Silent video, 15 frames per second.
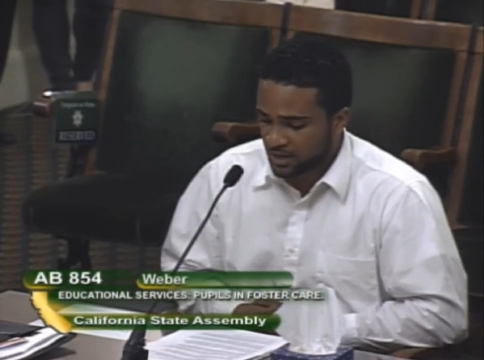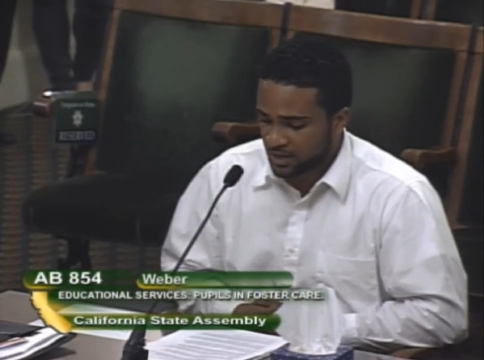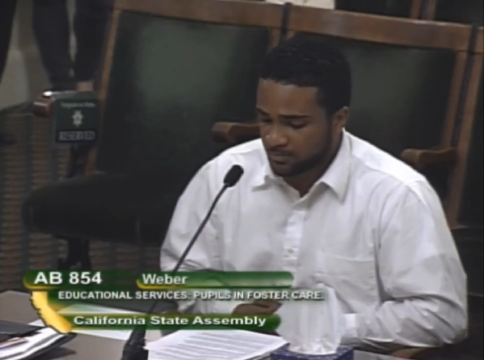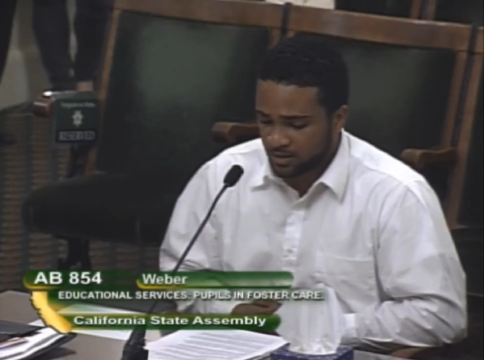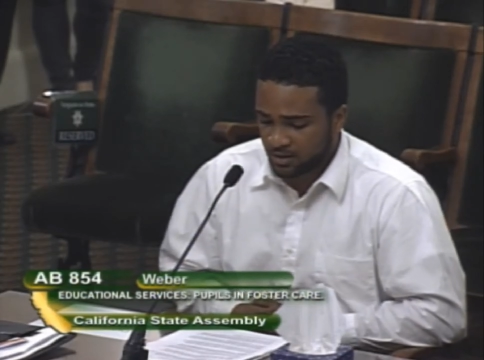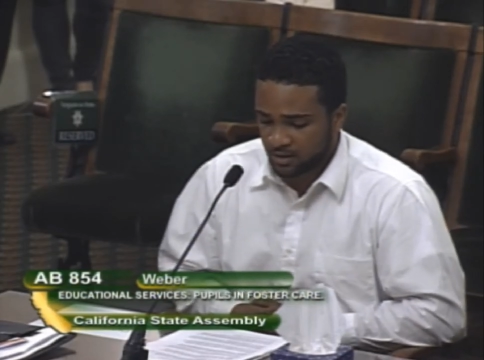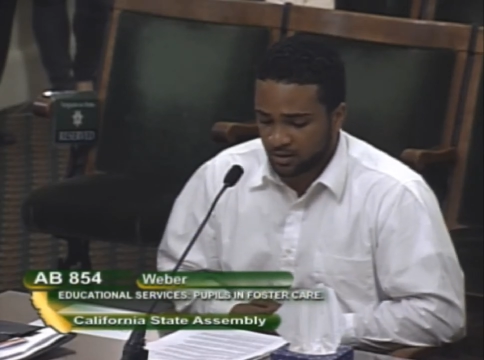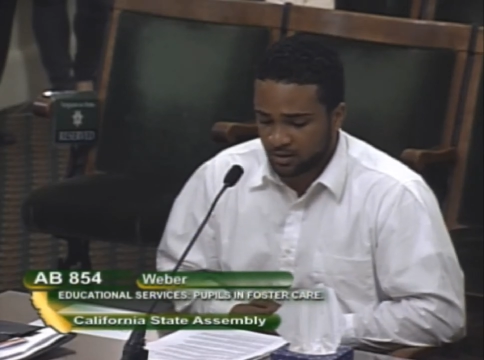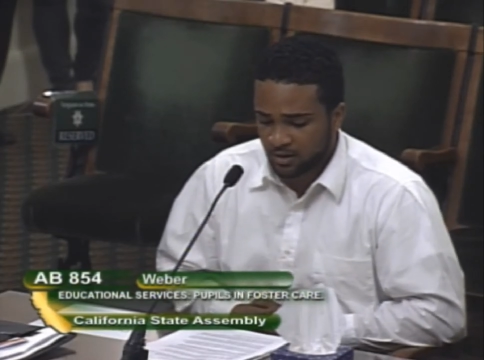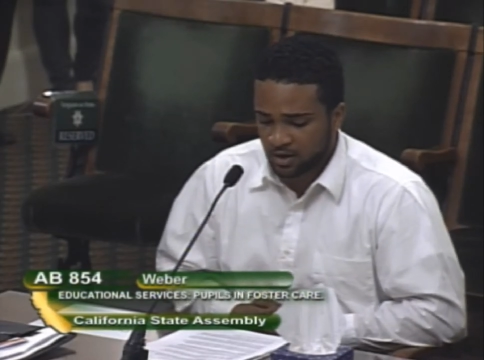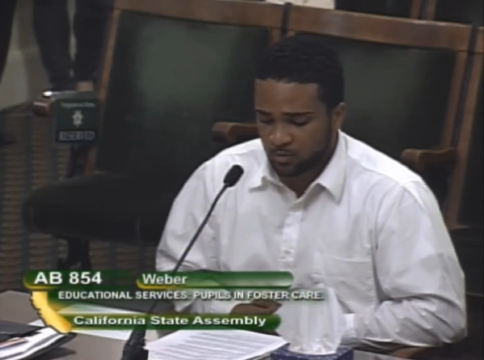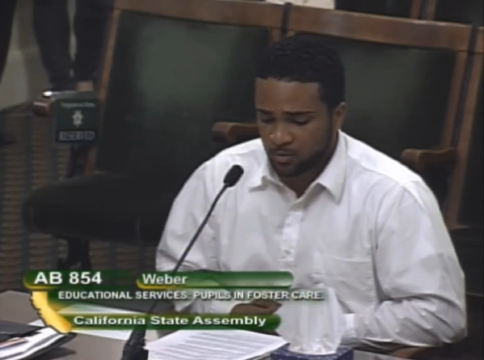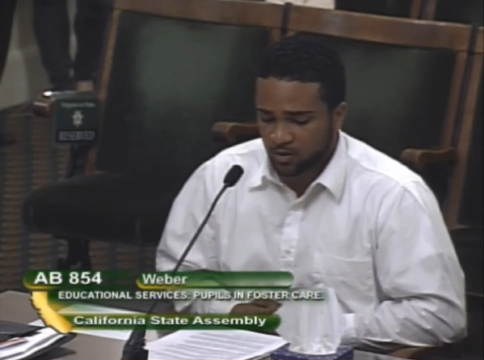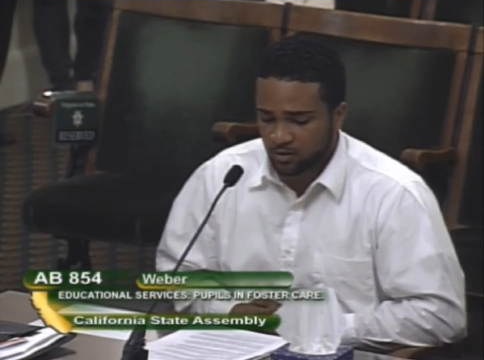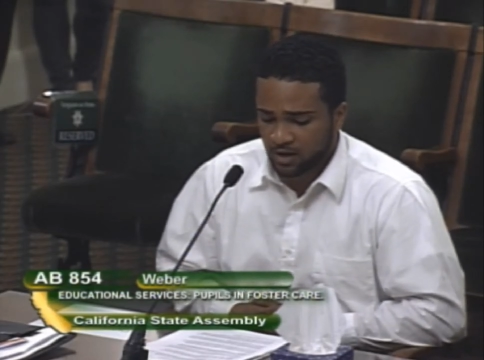like me
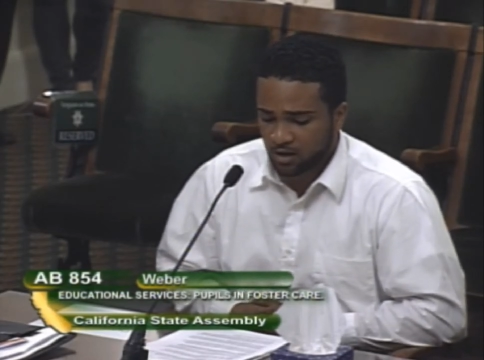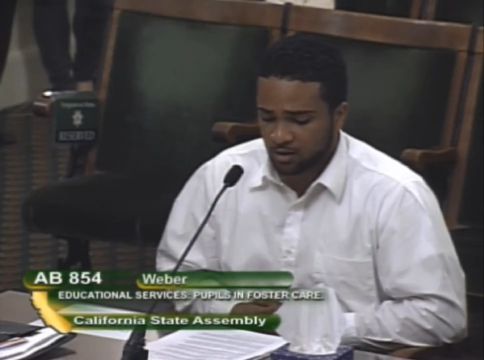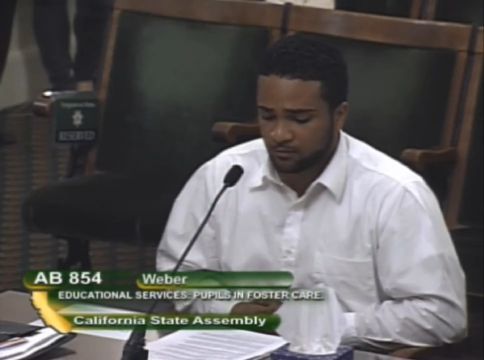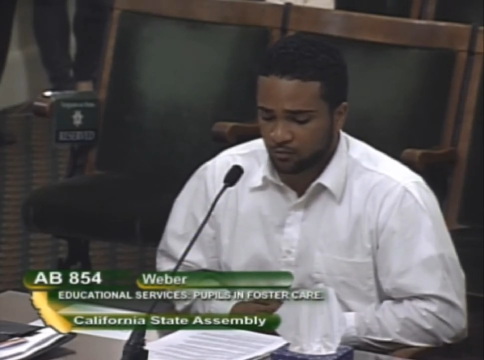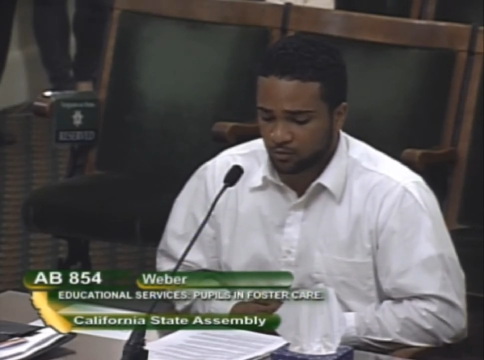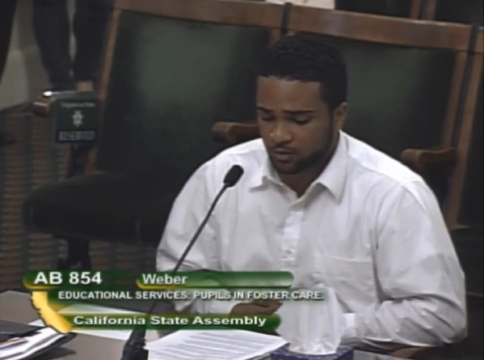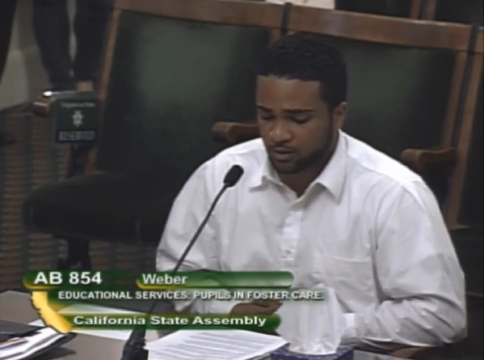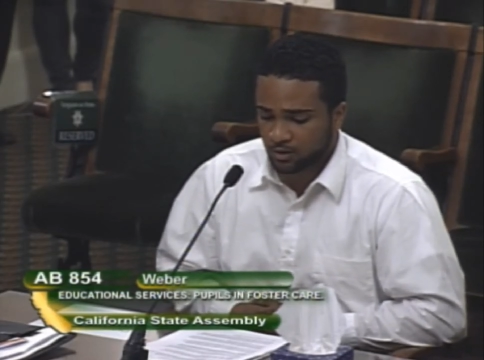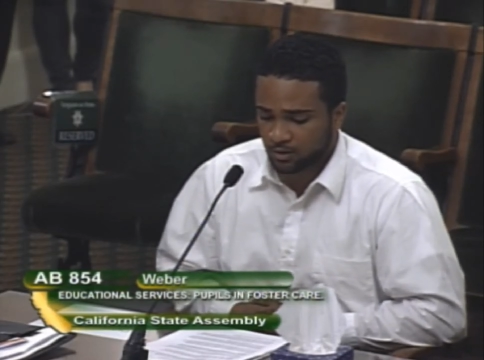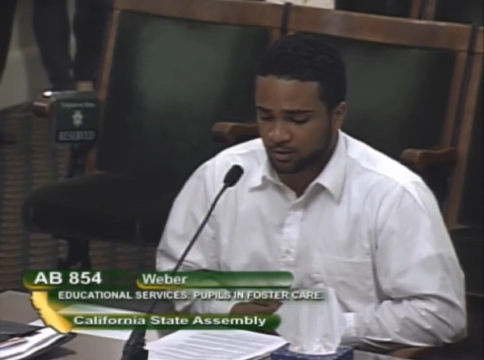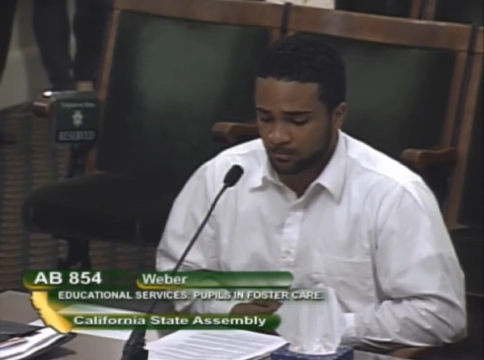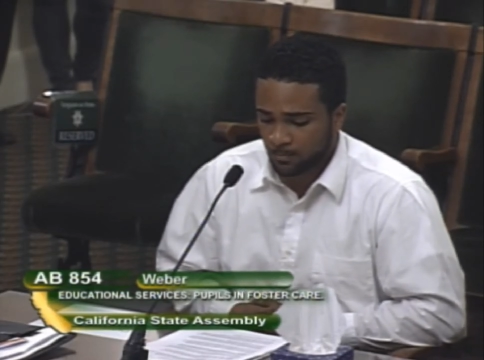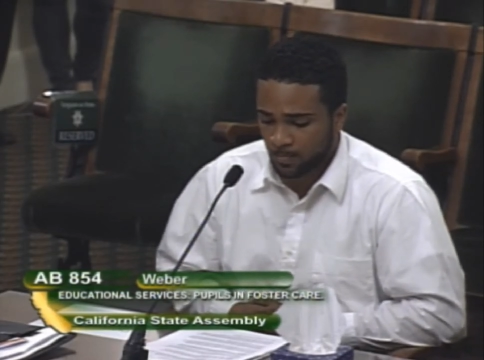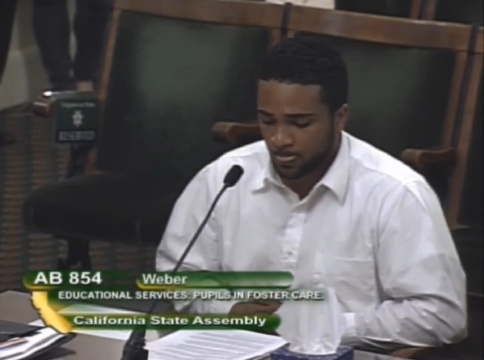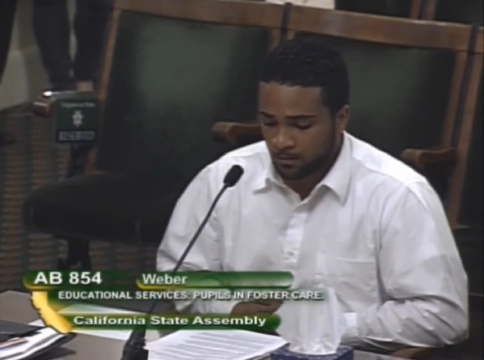around California.
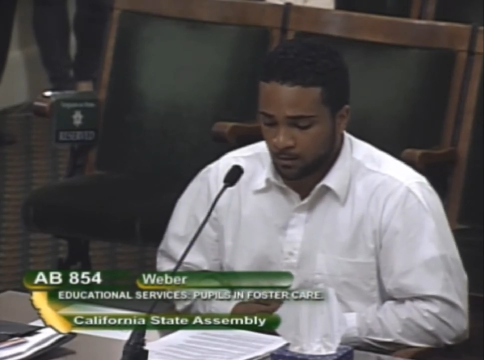